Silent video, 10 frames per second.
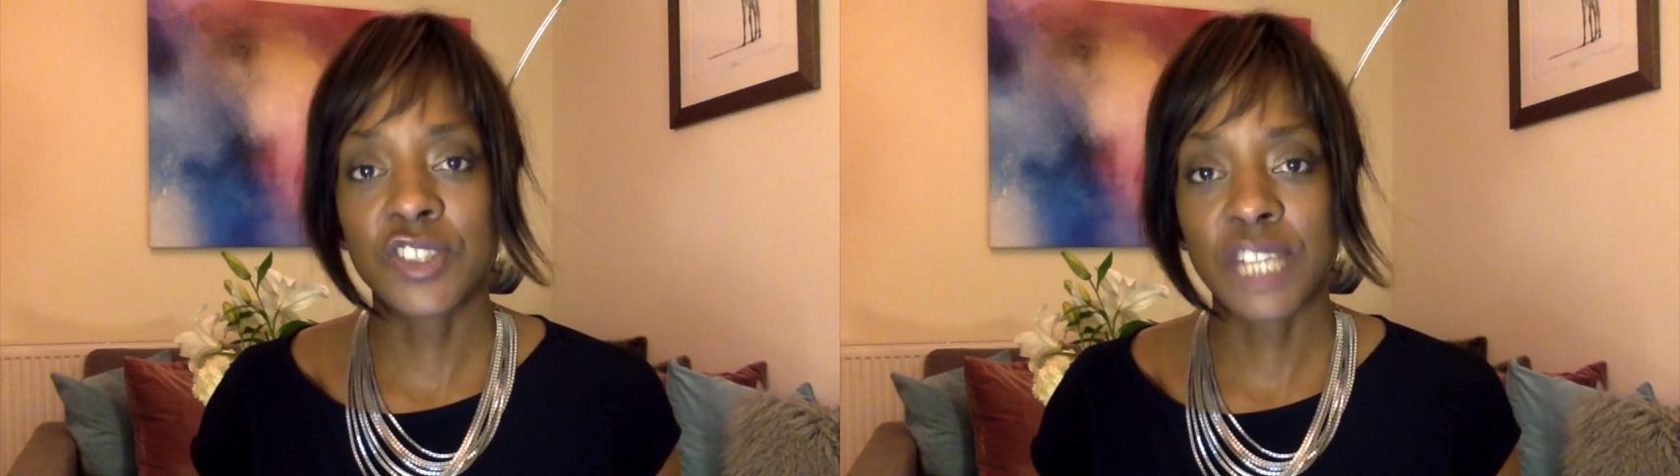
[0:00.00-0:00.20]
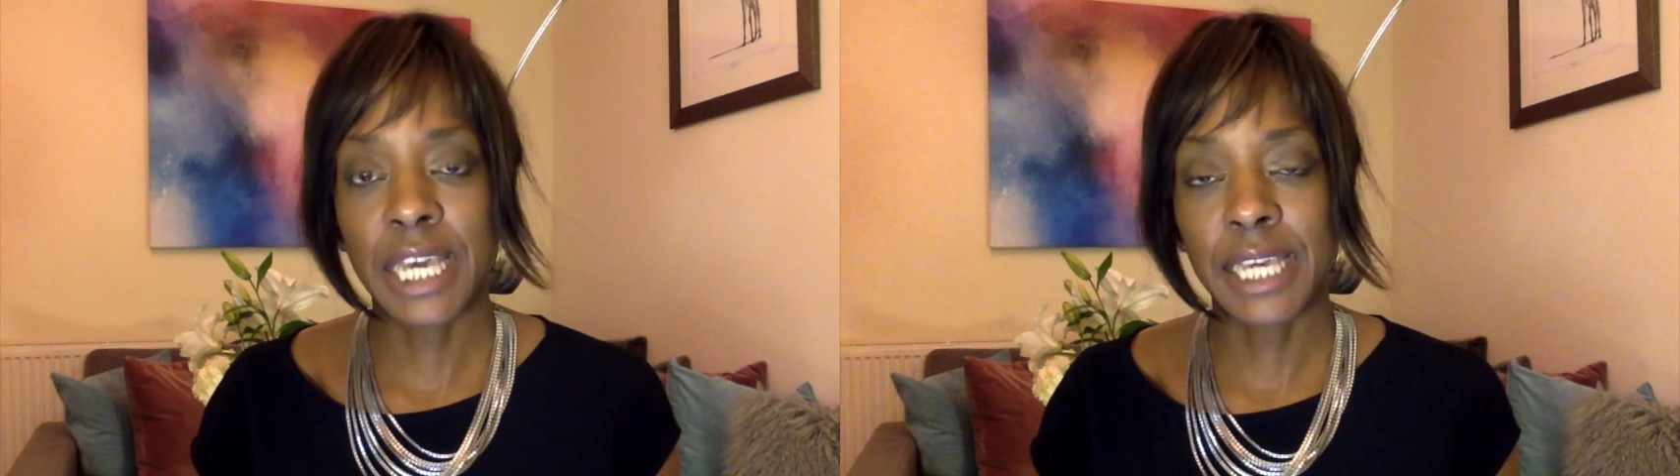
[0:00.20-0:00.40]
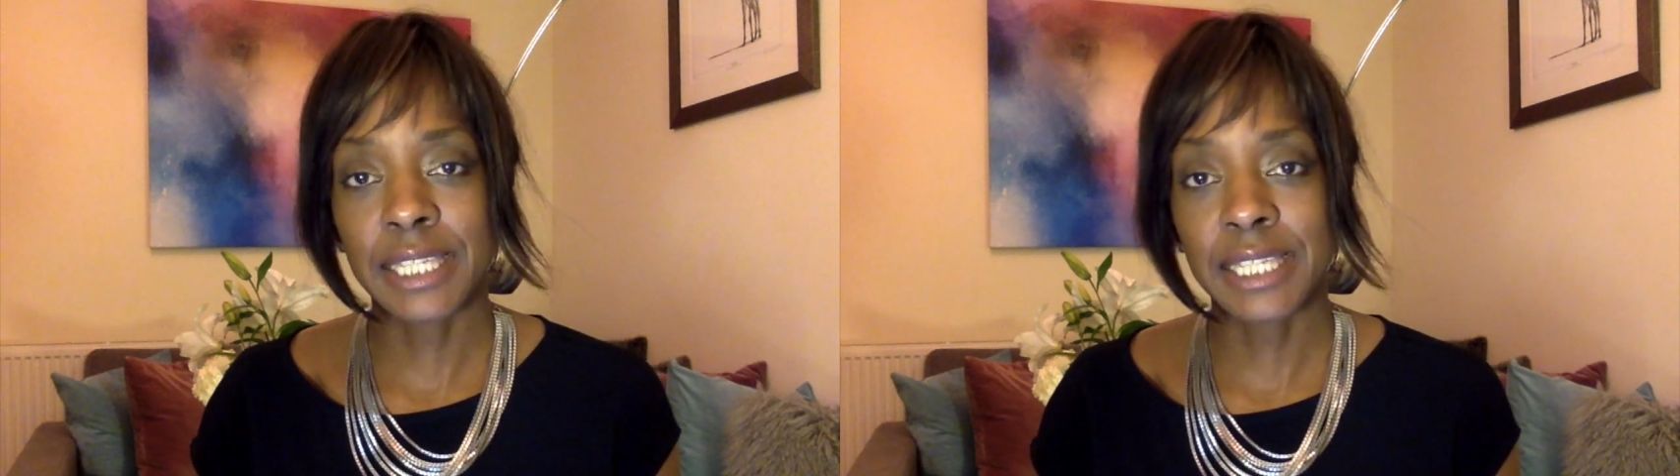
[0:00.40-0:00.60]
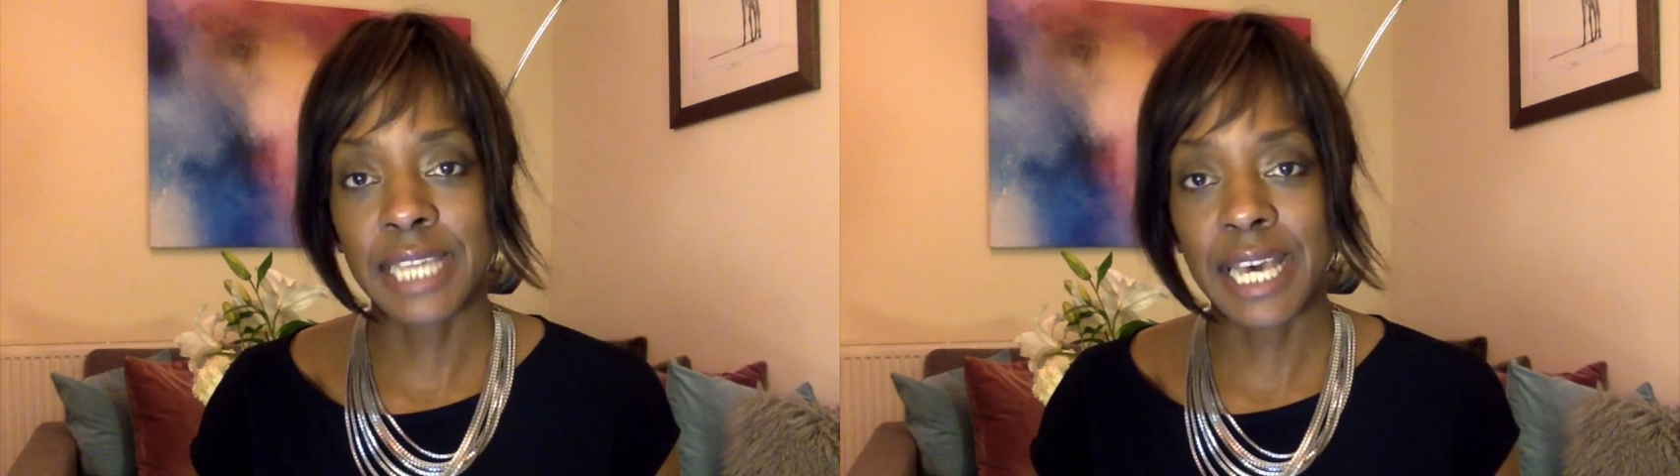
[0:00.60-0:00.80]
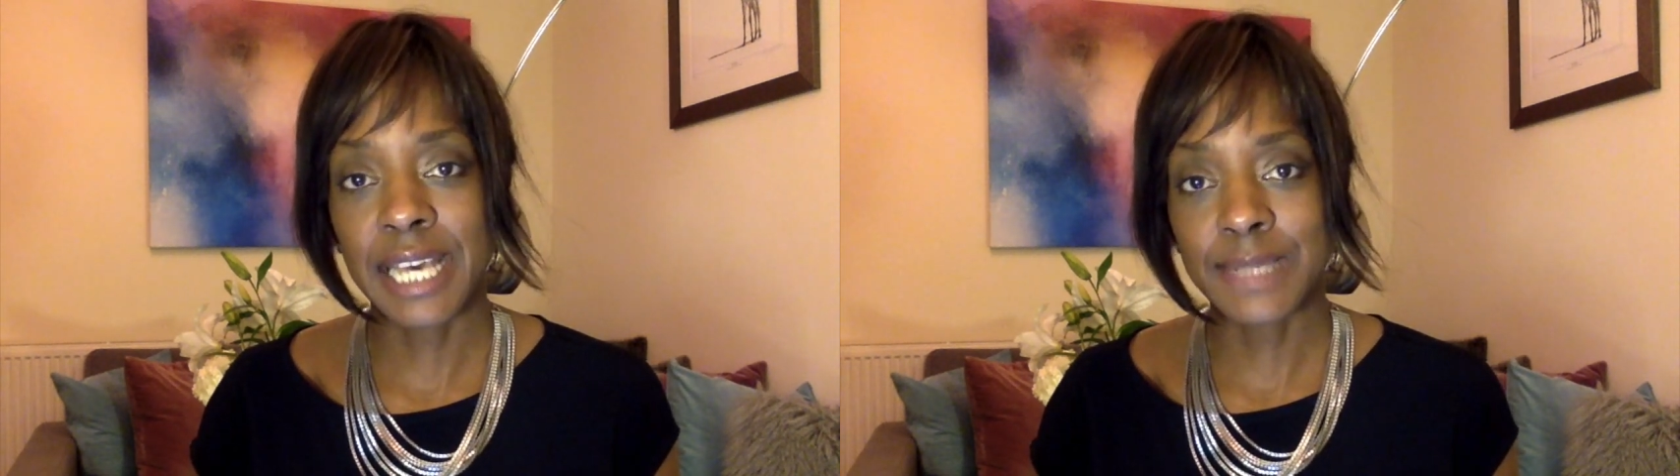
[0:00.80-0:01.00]
check that
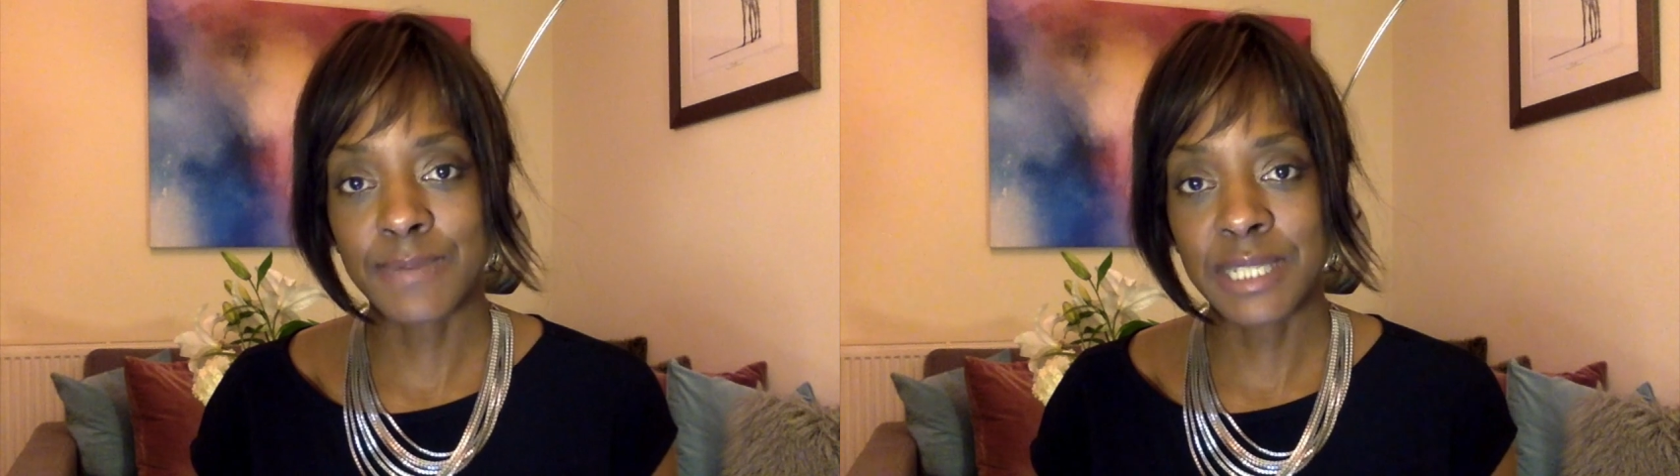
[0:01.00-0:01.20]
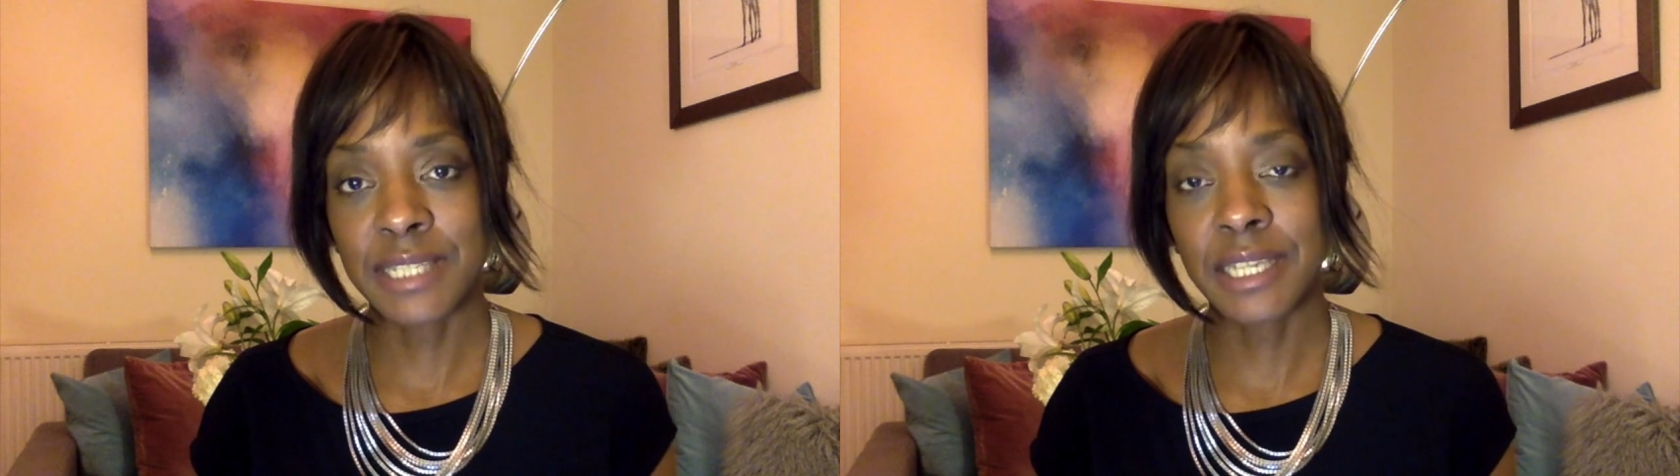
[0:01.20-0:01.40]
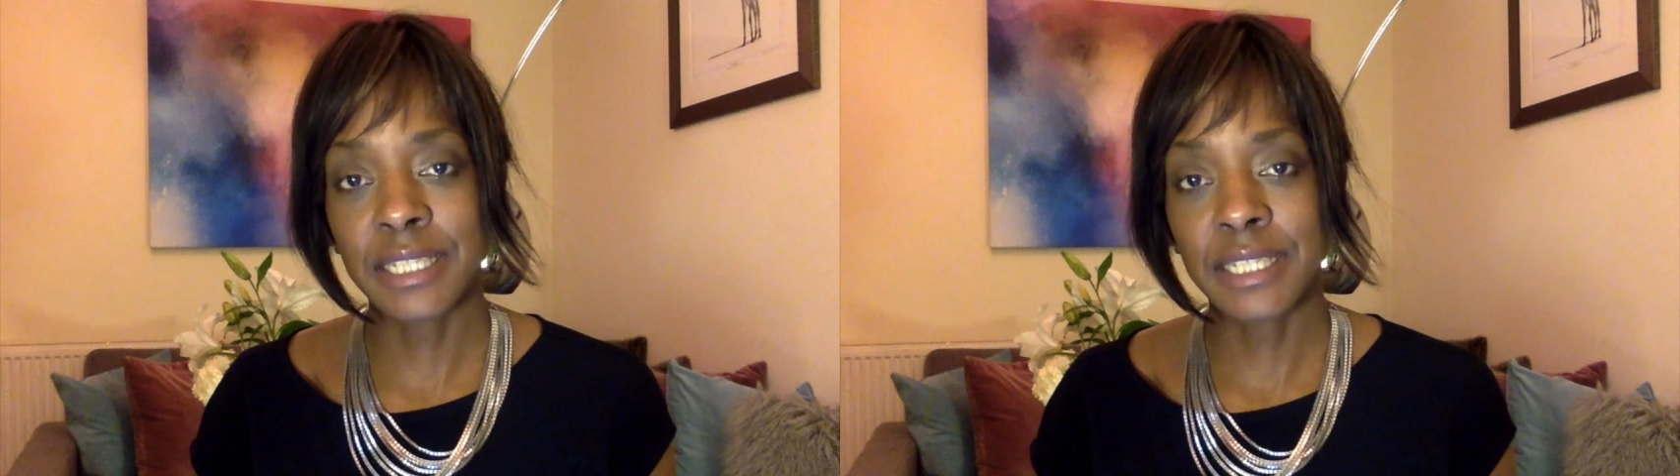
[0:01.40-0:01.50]
hasn't been done.